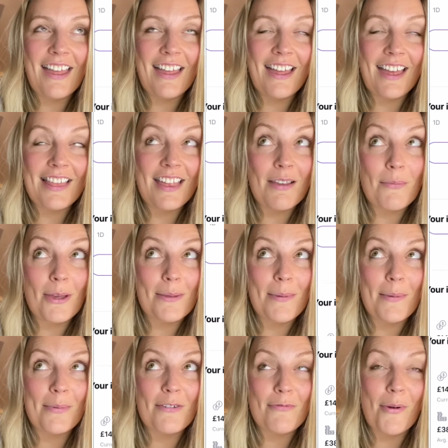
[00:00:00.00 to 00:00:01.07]
I think most
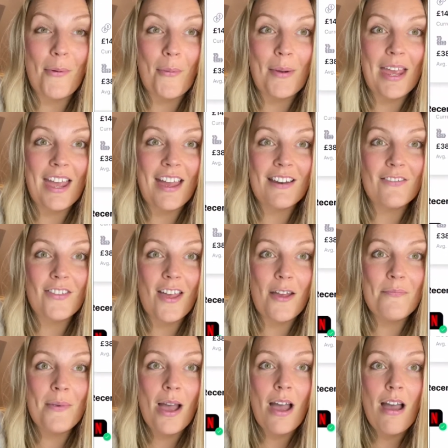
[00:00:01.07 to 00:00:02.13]
people have probably heard of
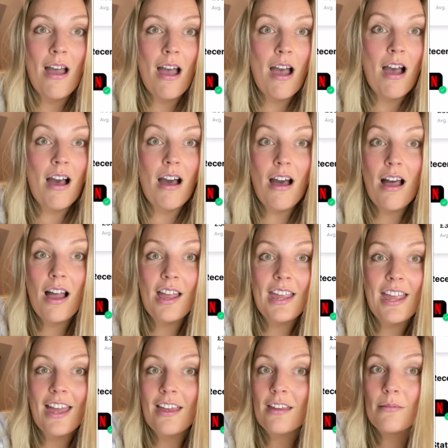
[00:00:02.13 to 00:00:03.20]
them. I
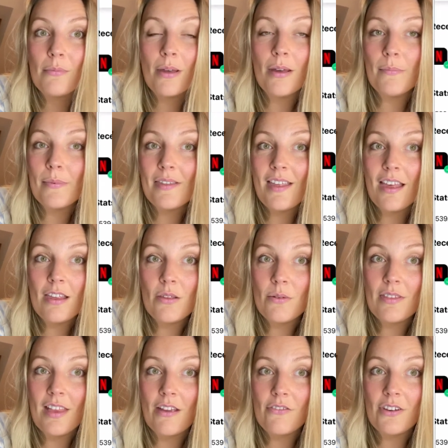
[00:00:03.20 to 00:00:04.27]
am obsessed with
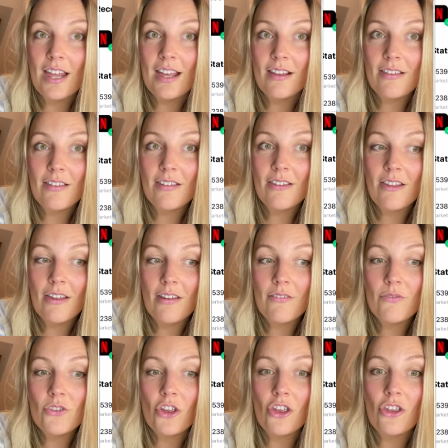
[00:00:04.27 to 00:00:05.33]
Netflix.
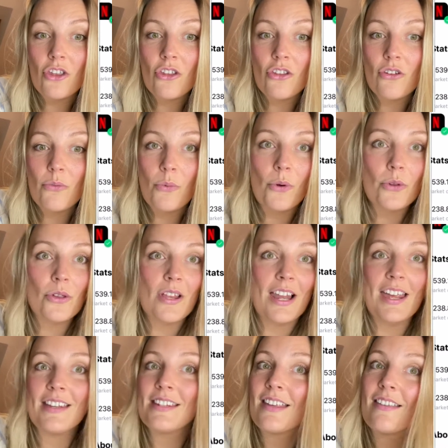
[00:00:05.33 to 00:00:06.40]
Just watched the
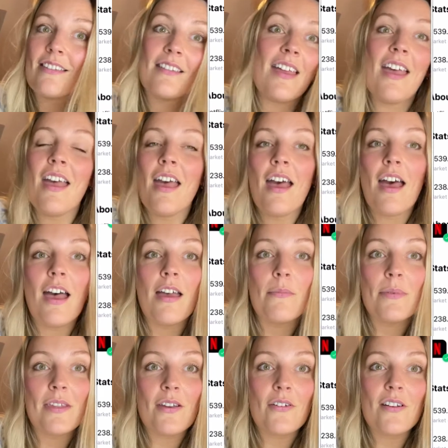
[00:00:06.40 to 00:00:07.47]
latest
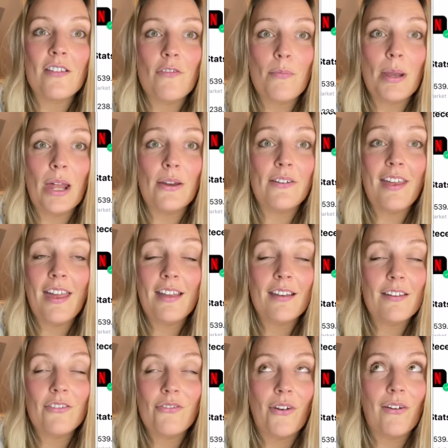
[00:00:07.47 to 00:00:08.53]
series of Below
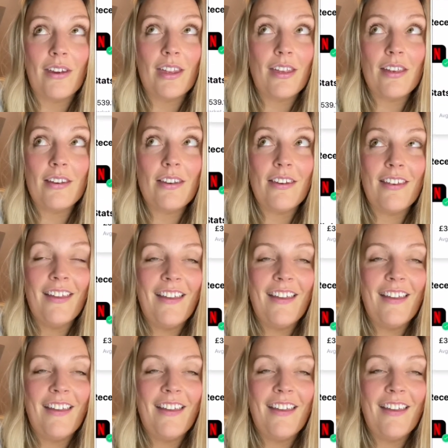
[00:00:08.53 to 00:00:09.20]
Deck, very good.